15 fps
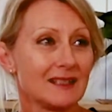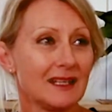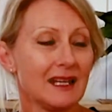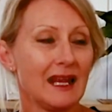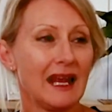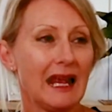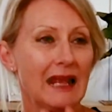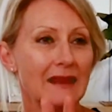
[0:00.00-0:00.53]

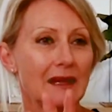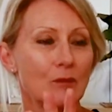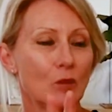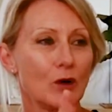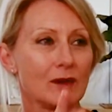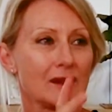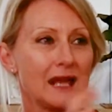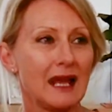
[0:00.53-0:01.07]
And then
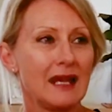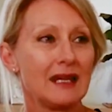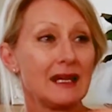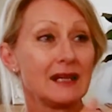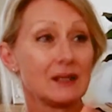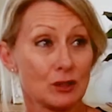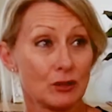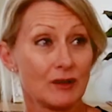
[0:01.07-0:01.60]
what they
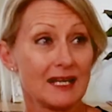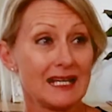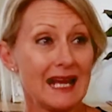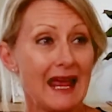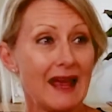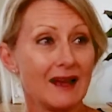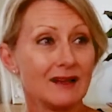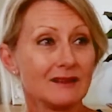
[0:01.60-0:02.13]
excrete
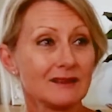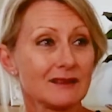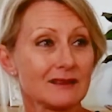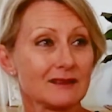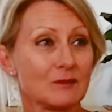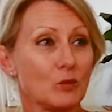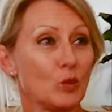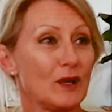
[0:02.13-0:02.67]
out,
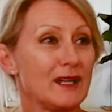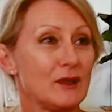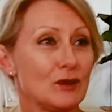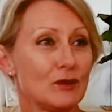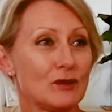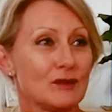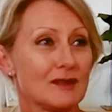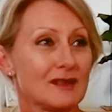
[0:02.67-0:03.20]
we
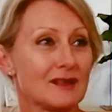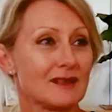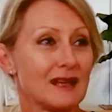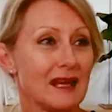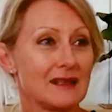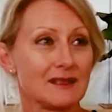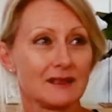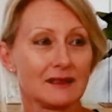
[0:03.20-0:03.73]
use
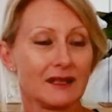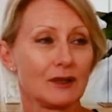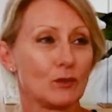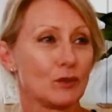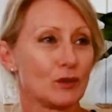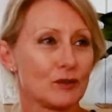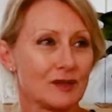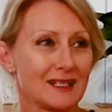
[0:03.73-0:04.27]
as a liquid
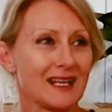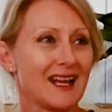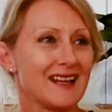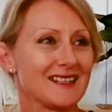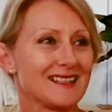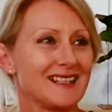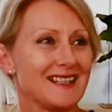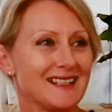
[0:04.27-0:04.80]
or as
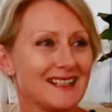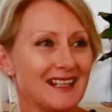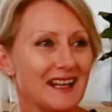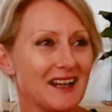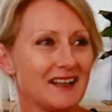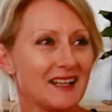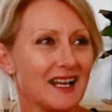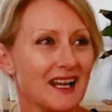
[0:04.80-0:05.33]
castings in our
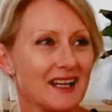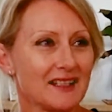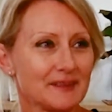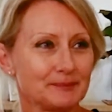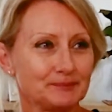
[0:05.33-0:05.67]
garden.